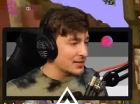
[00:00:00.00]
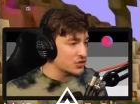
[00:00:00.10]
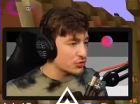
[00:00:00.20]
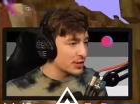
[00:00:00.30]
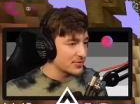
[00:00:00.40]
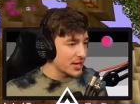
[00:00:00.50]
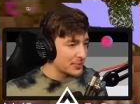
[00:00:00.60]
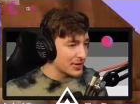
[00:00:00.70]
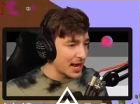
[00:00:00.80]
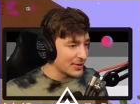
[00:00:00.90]
get streamed stream
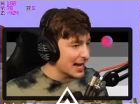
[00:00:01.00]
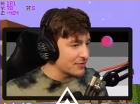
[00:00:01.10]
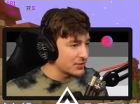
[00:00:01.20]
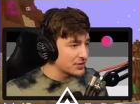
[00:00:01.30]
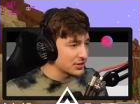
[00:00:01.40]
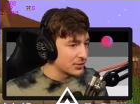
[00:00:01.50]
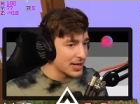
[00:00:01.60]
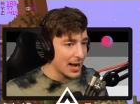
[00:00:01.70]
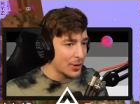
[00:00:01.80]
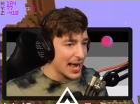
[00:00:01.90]
sniped and have every single
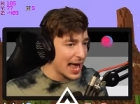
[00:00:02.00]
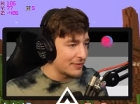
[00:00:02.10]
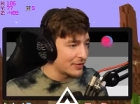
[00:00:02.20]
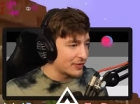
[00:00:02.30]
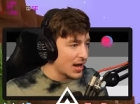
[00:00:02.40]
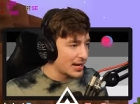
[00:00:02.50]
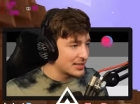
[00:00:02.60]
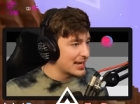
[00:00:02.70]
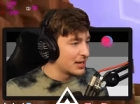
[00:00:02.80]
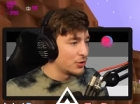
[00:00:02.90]
cow I ever
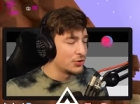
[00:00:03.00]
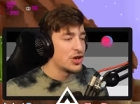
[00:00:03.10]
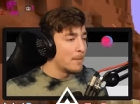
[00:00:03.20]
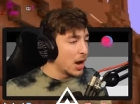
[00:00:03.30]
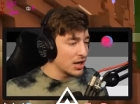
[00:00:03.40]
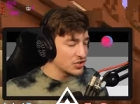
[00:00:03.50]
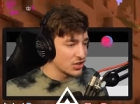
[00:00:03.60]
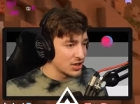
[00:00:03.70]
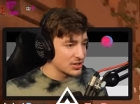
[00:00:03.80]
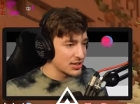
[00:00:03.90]
find killed
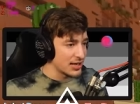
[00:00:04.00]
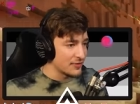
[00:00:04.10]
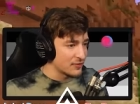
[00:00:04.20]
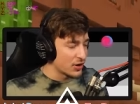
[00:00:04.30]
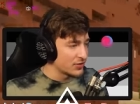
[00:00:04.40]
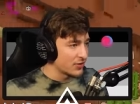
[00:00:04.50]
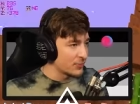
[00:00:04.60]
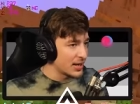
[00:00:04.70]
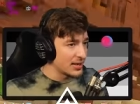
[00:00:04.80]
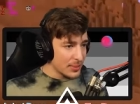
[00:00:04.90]
mercilessly in front of
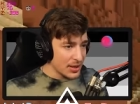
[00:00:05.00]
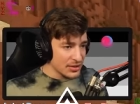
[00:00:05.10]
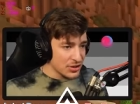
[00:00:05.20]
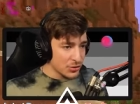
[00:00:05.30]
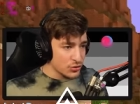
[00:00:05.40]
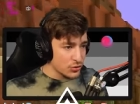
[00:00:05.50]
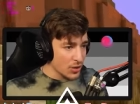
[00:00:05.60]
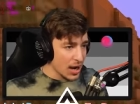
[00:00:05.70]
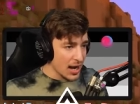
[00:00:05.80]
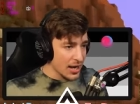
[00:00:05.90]
me. But let's go try